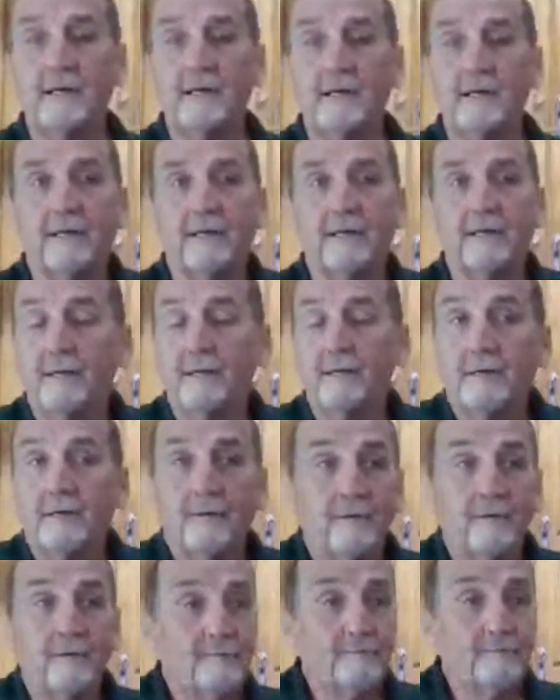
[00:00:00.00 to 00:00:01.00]
that,
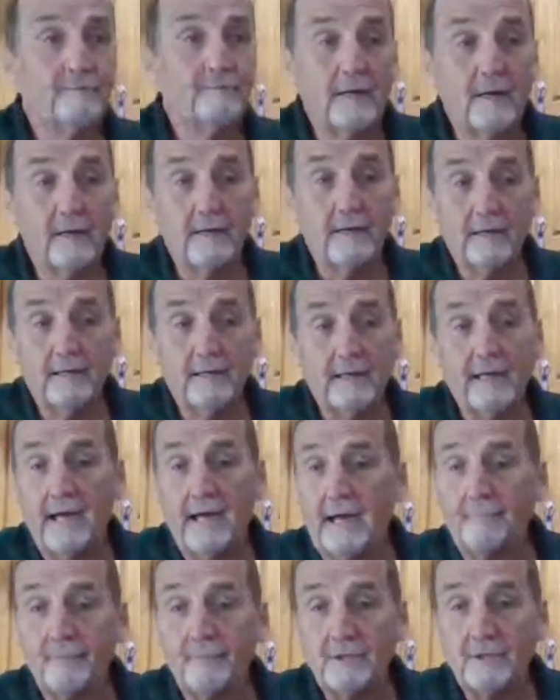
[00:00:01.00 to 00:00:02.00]
uh, and it
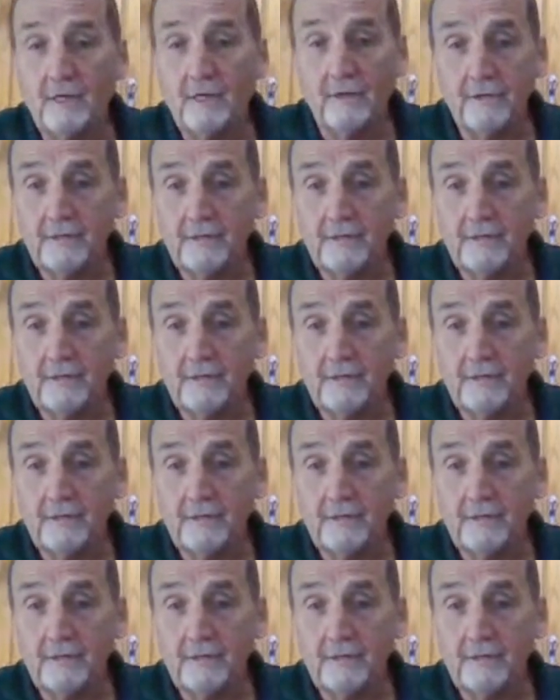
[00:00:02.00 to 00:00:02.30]
happens all the